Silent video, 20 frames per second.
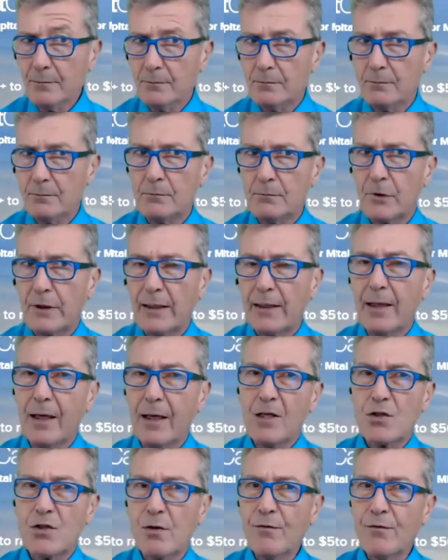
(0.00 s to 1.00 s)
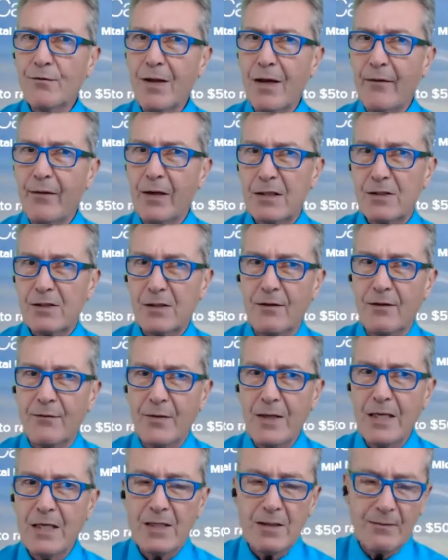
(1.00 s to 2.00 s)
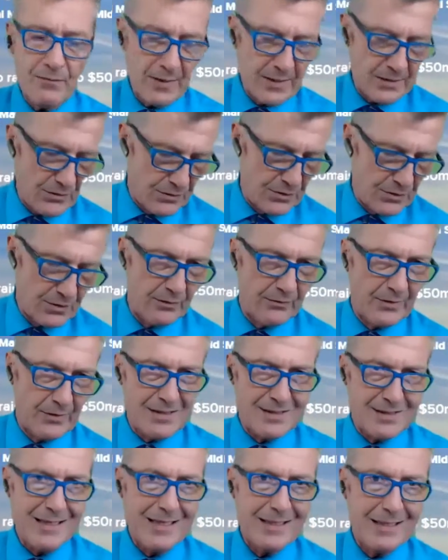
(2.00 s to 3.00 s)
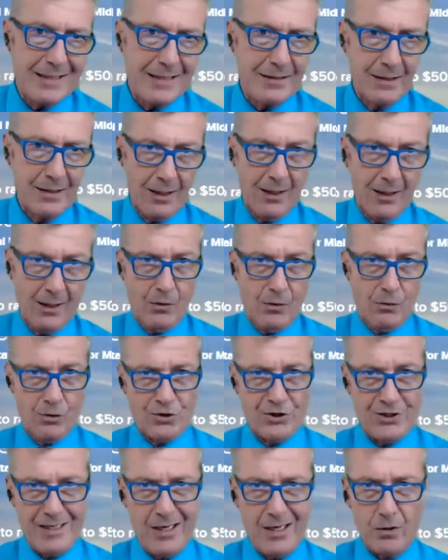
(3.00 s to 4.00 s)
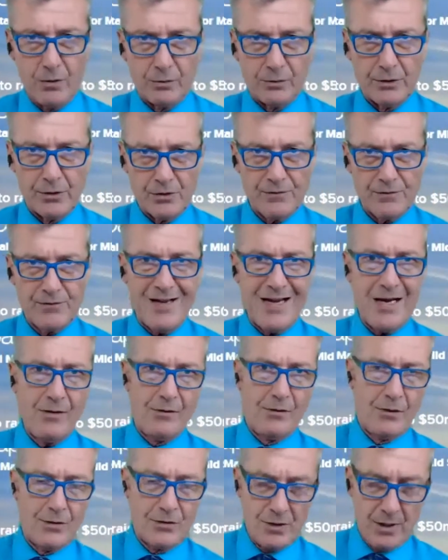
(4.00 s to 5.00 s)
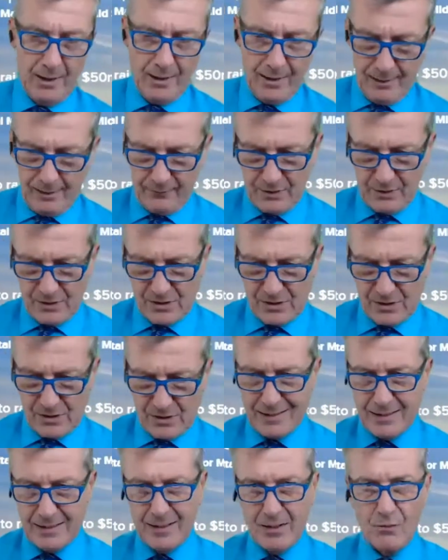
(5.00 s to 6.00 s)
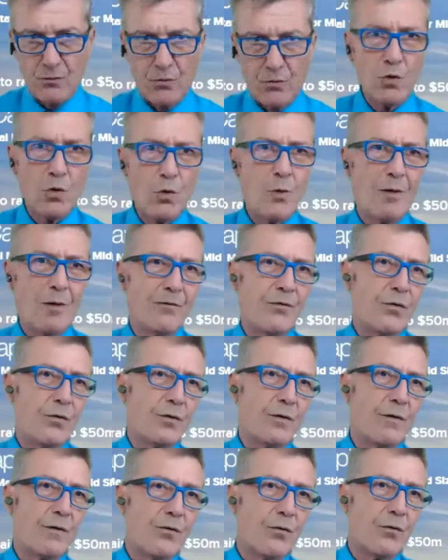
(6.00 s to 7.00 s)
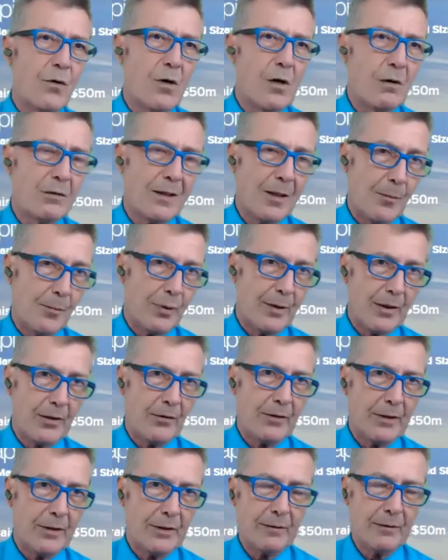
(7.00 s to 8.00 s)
right? So if these investors have exceeded, or shareholders, founders, have exceeded their Rule 144 holding period,